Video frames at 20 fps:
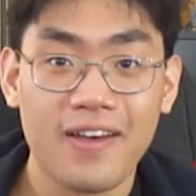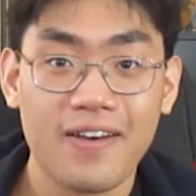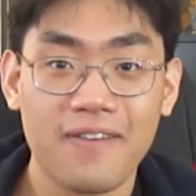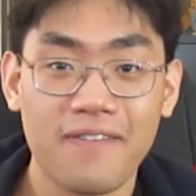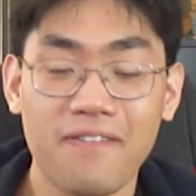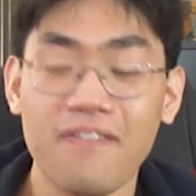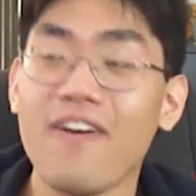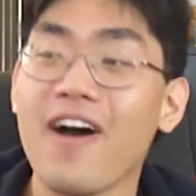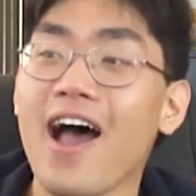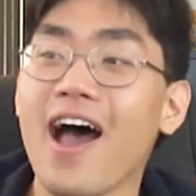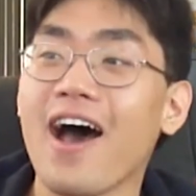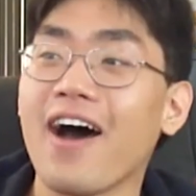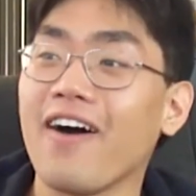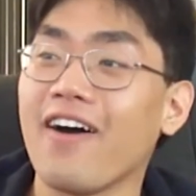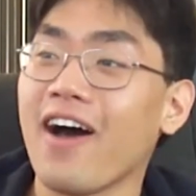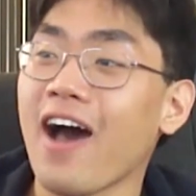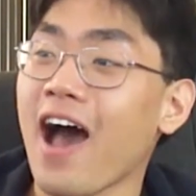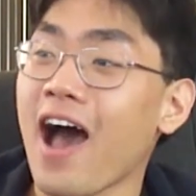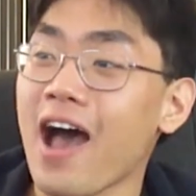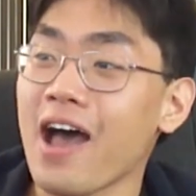
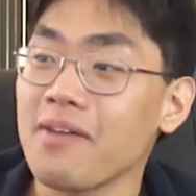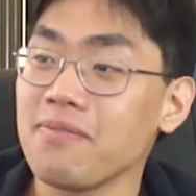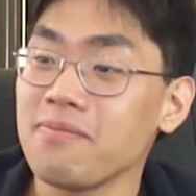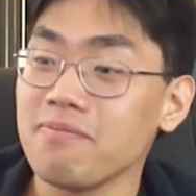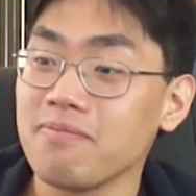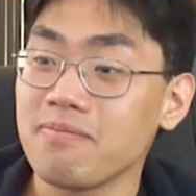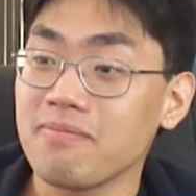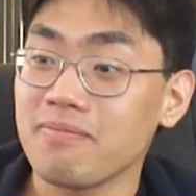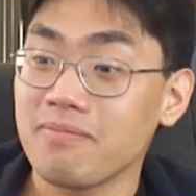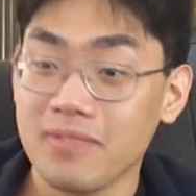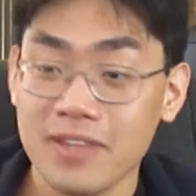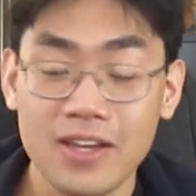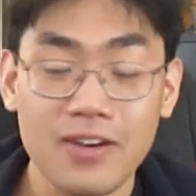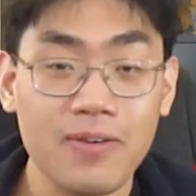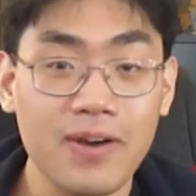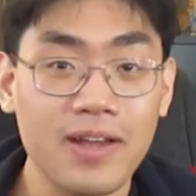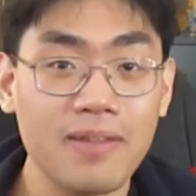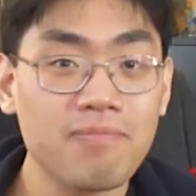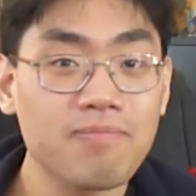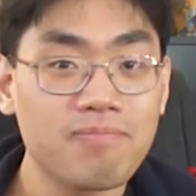Wow, you know
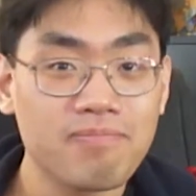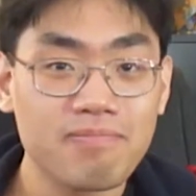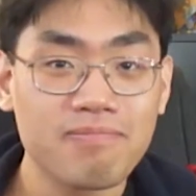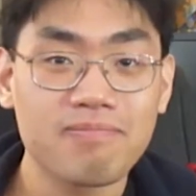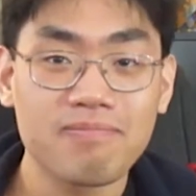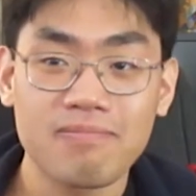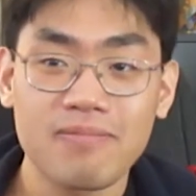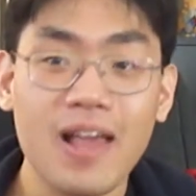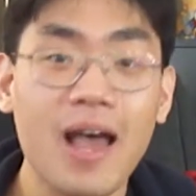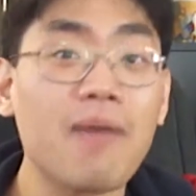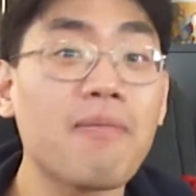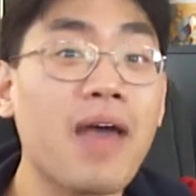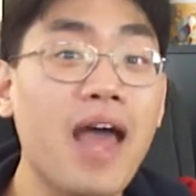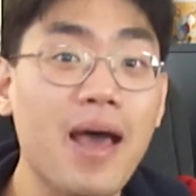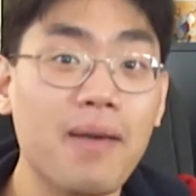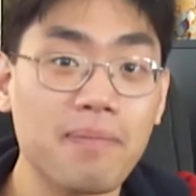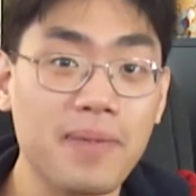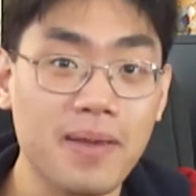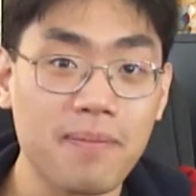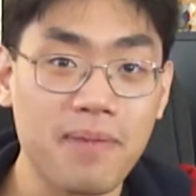what? I'm
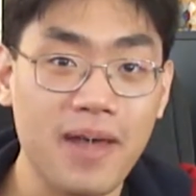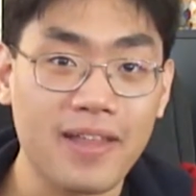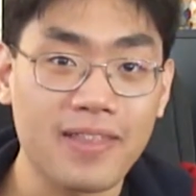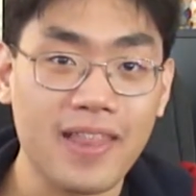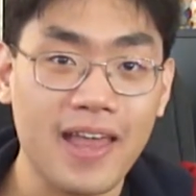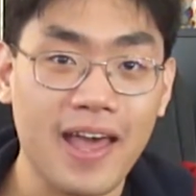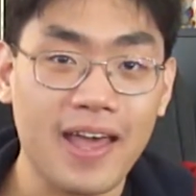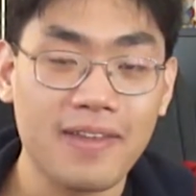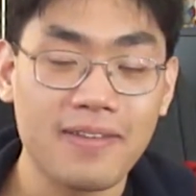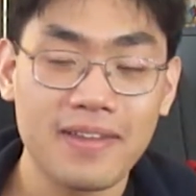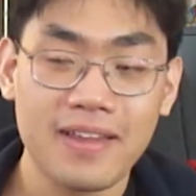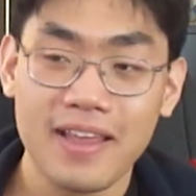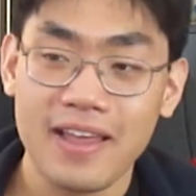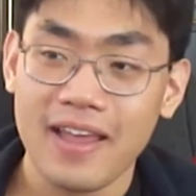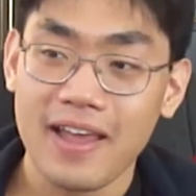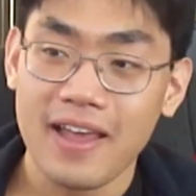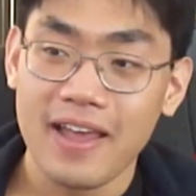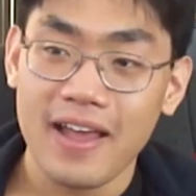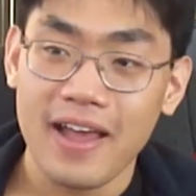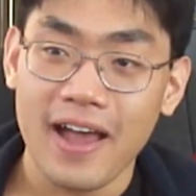happy about that.
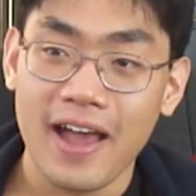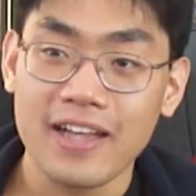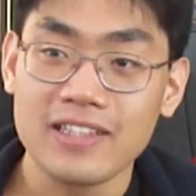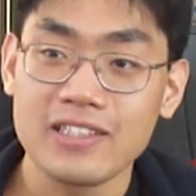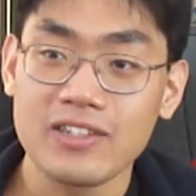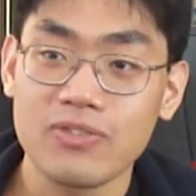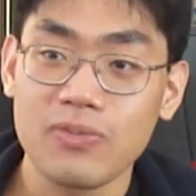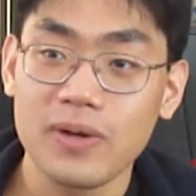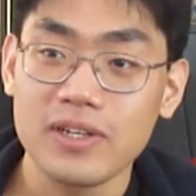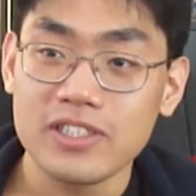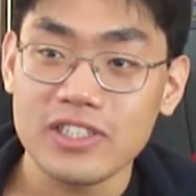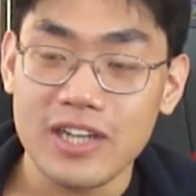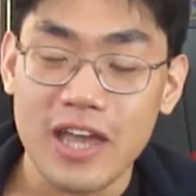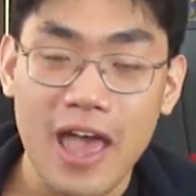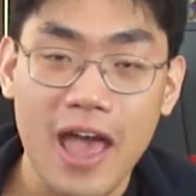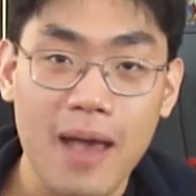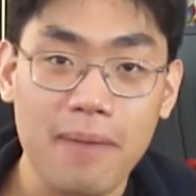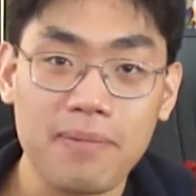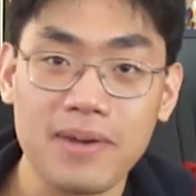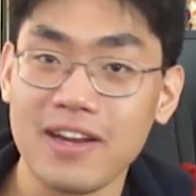I just wish it
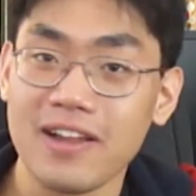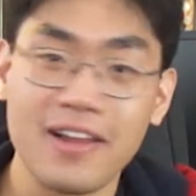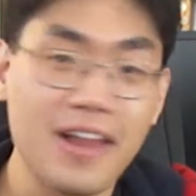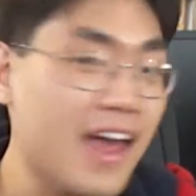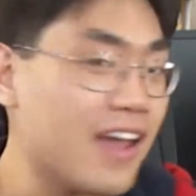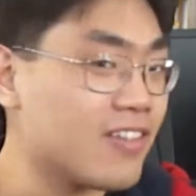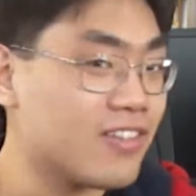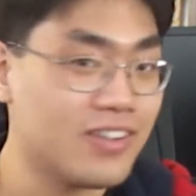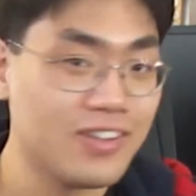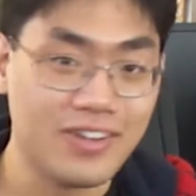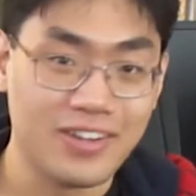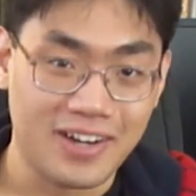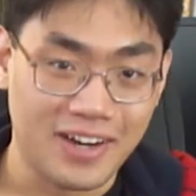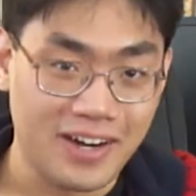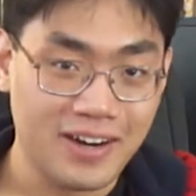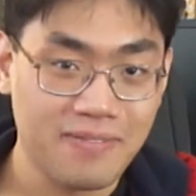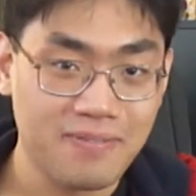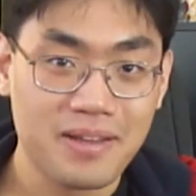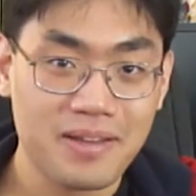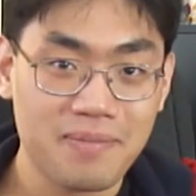had happened a lot sooner.
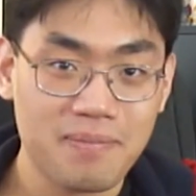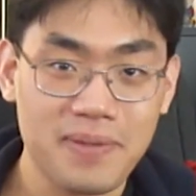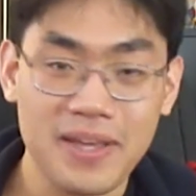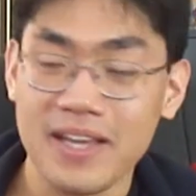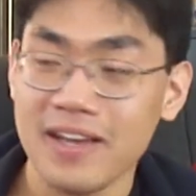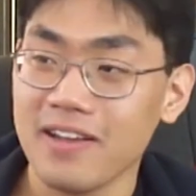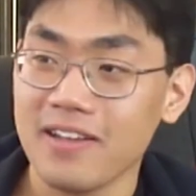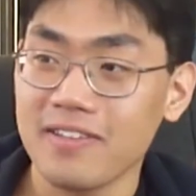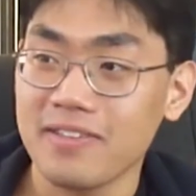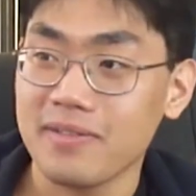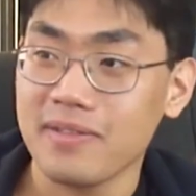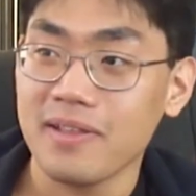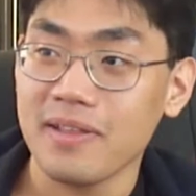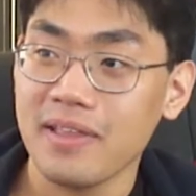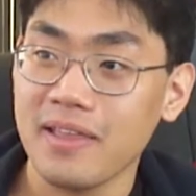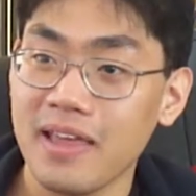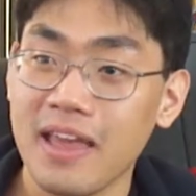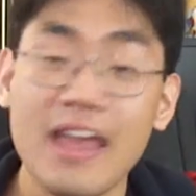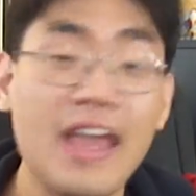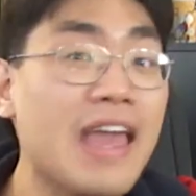Because
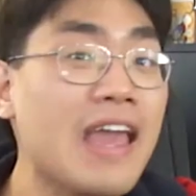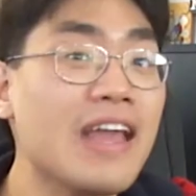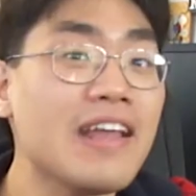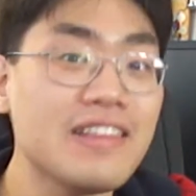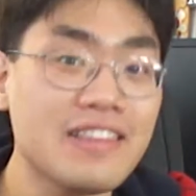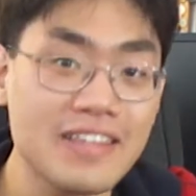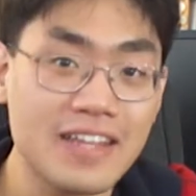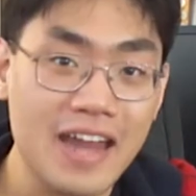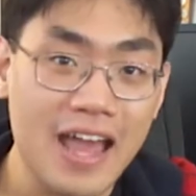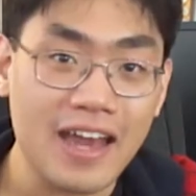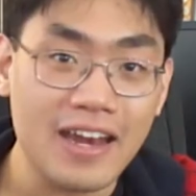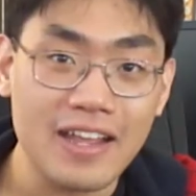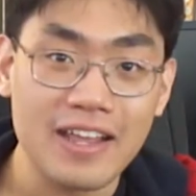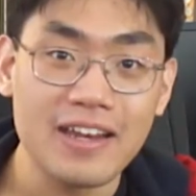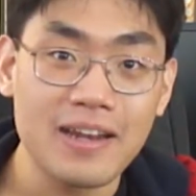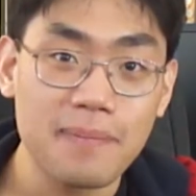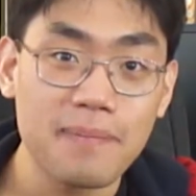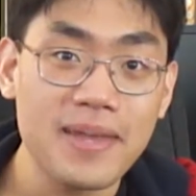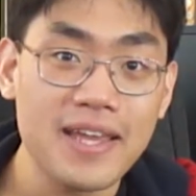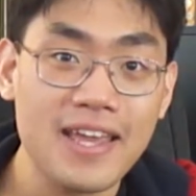it hinted at it in
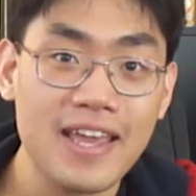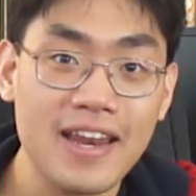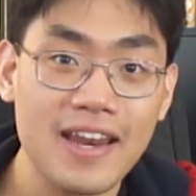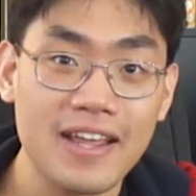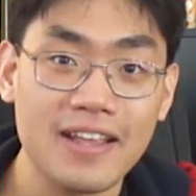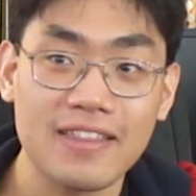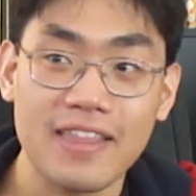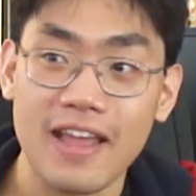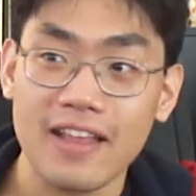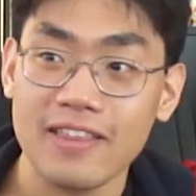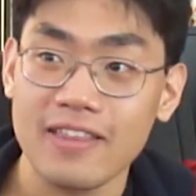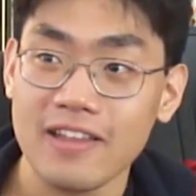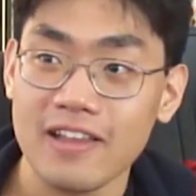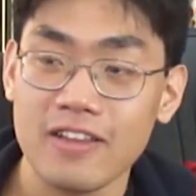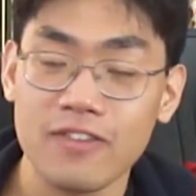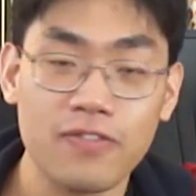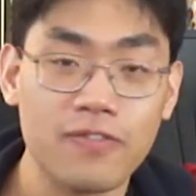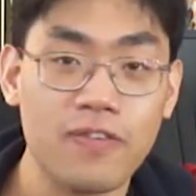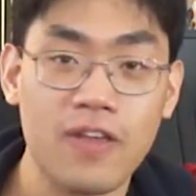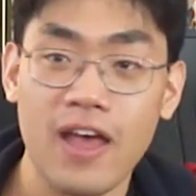the beginning that
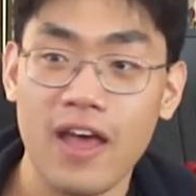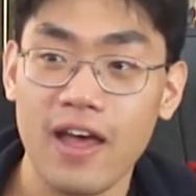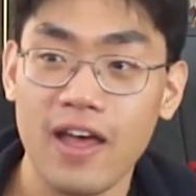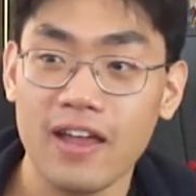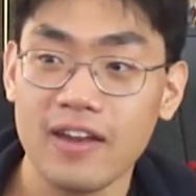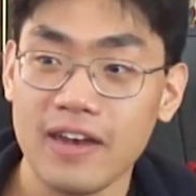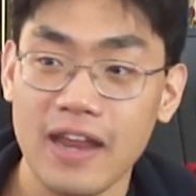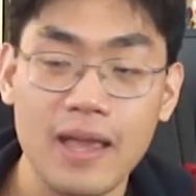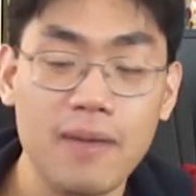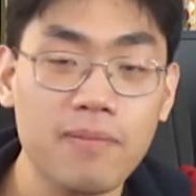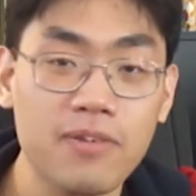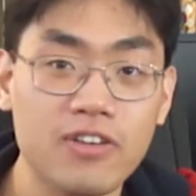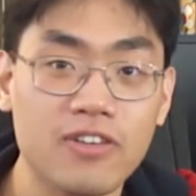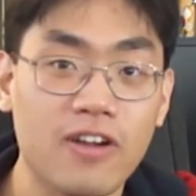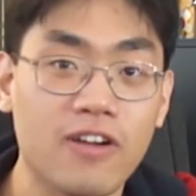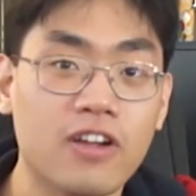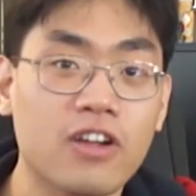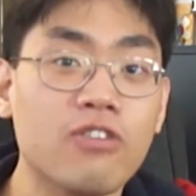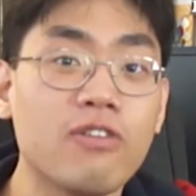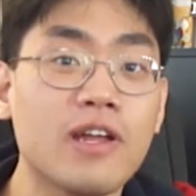these neighbors
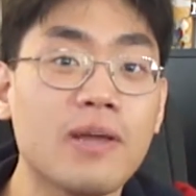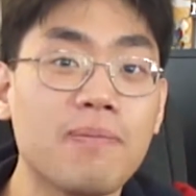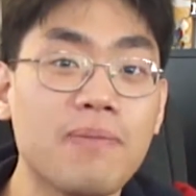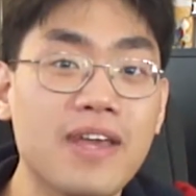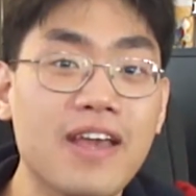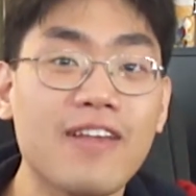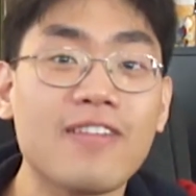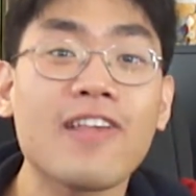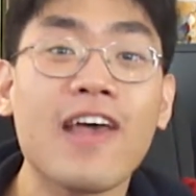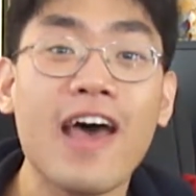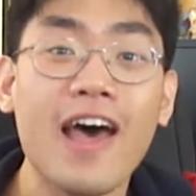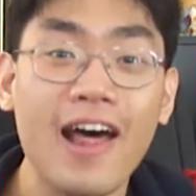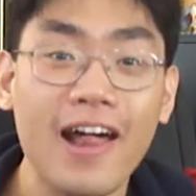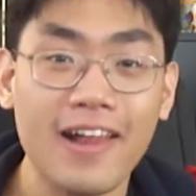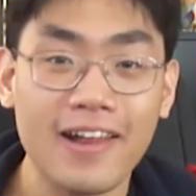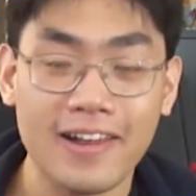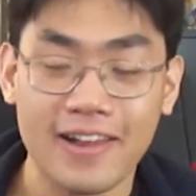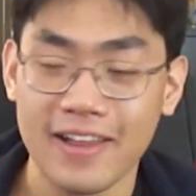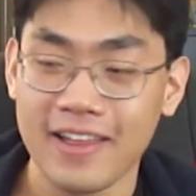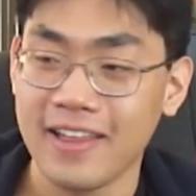are creepy as
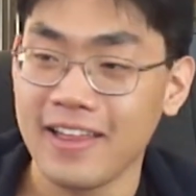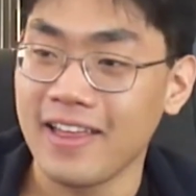hell.